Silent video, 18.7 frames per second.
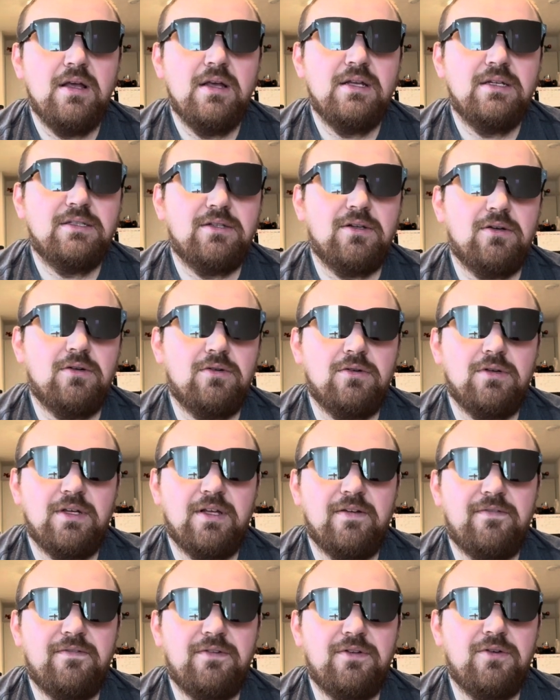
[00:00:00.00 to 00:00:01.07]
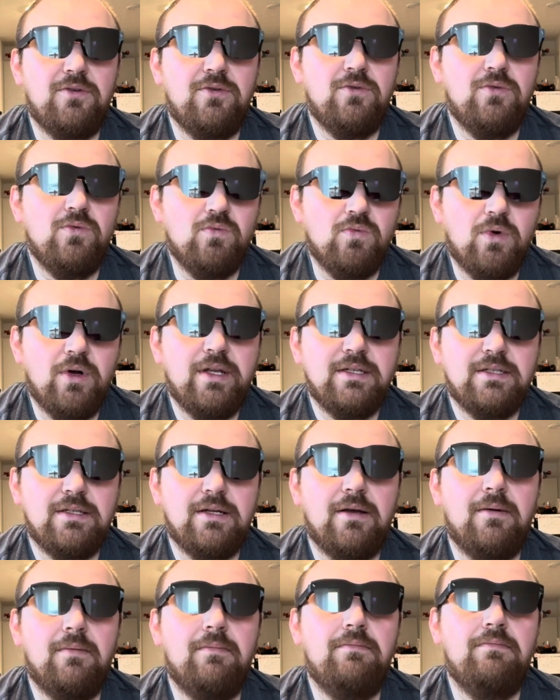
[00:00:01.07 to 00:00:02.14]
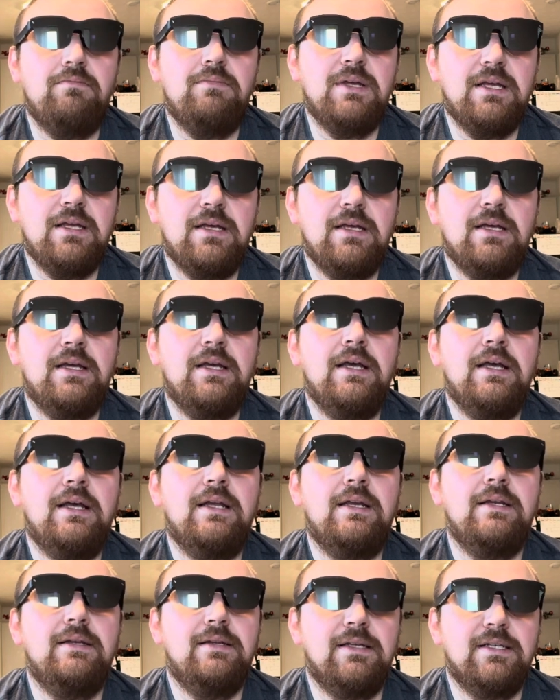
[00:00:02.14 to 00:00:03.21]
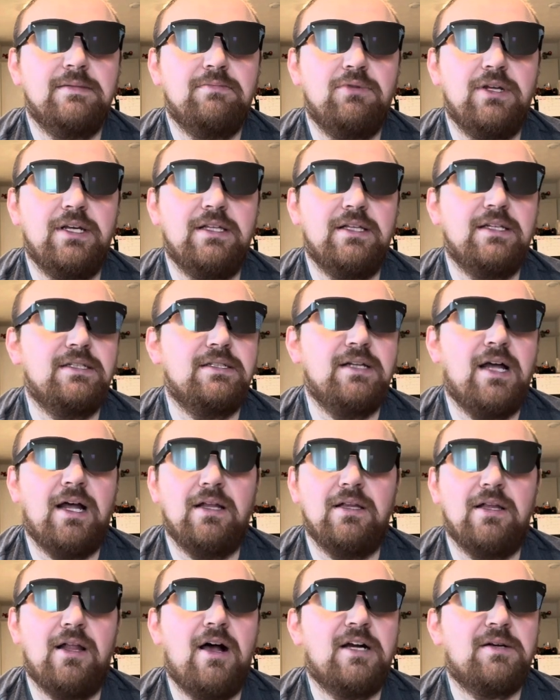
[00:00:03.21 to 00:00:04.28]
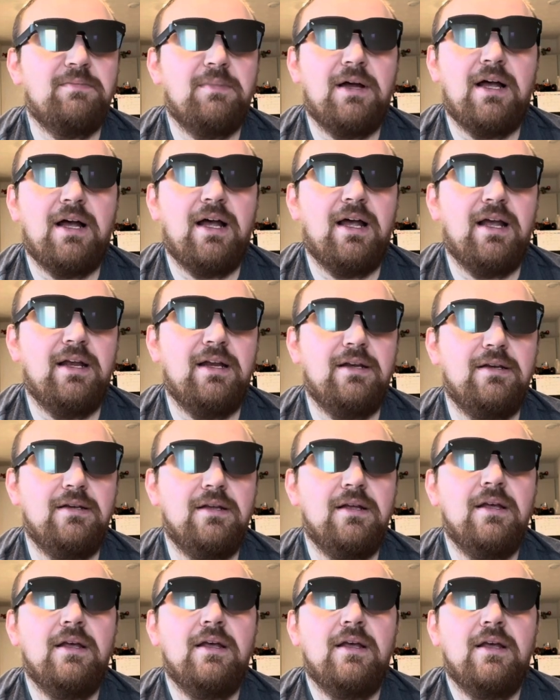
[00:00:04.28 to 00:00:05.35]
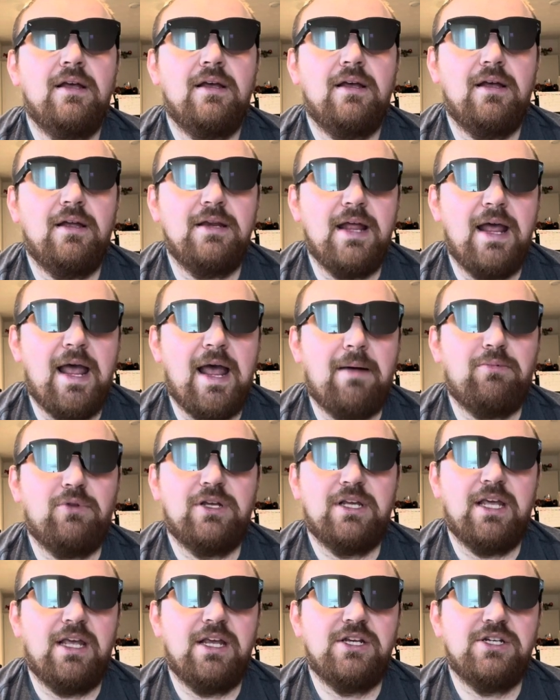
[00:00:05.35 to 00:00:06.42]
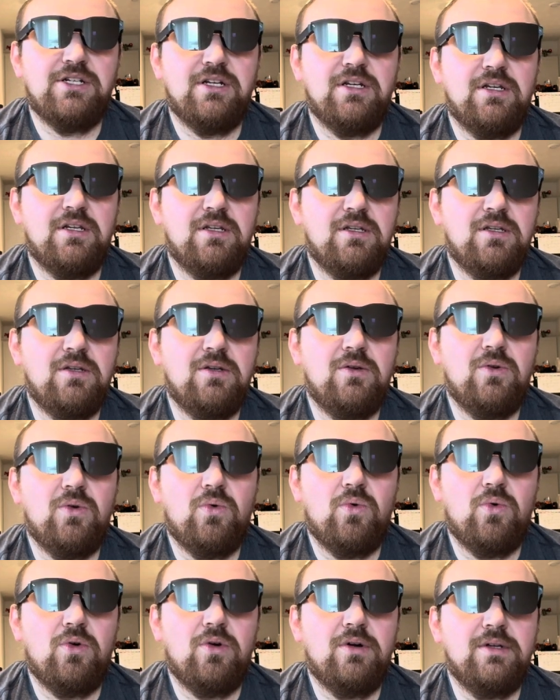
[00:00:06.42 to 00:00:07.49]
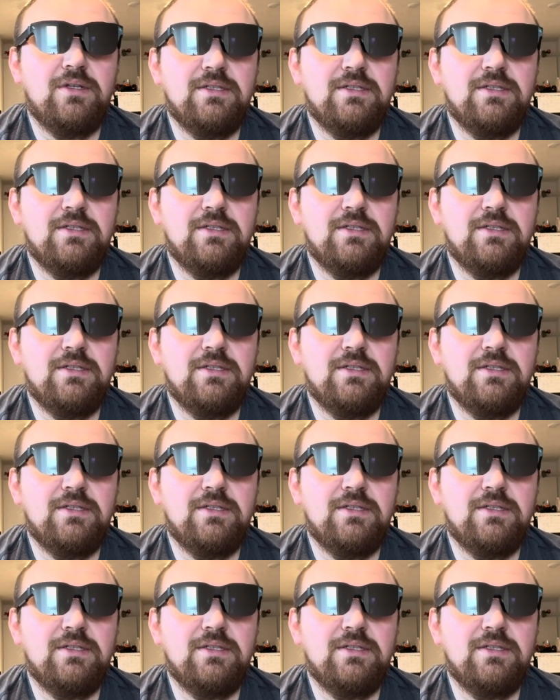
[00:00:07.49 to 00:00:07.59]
So if you want a big display that's not locked behind an application or